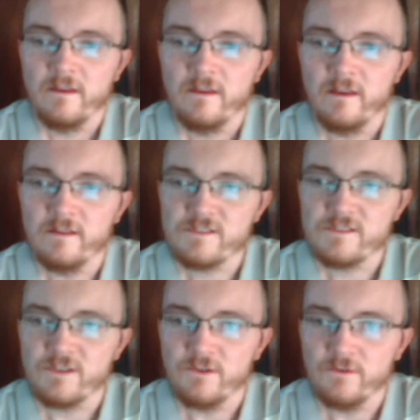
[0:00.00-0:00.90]
And
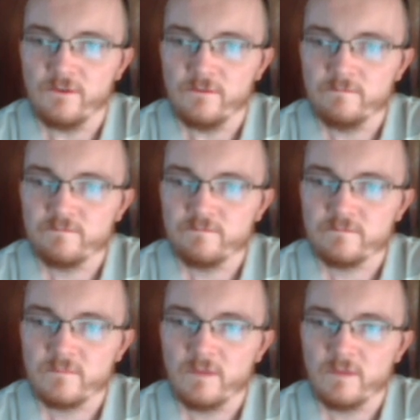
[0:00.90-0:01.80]
so
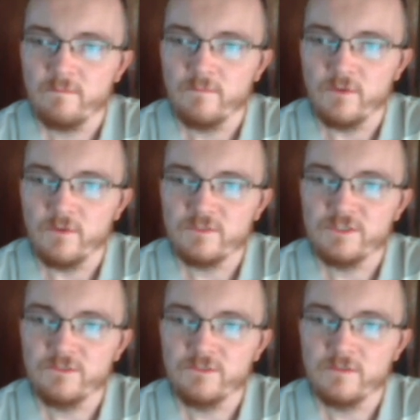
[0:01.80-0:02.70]
move
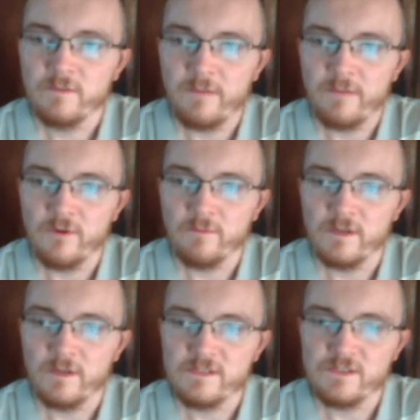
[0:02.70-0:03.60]
2, my opponent
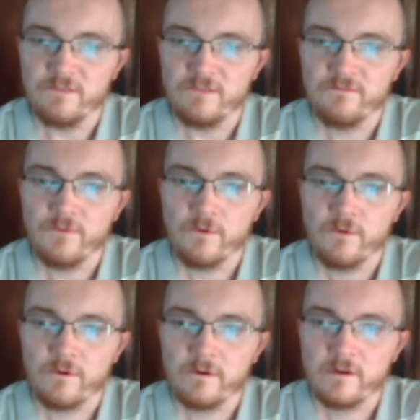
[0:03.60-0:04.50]
plays
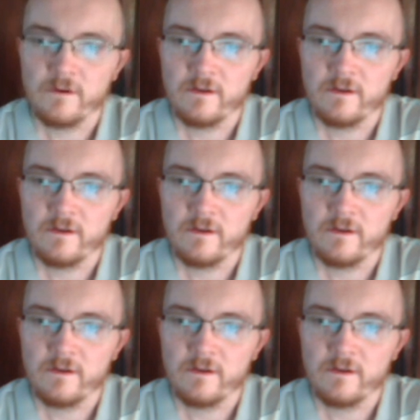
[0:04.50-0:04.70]
d4.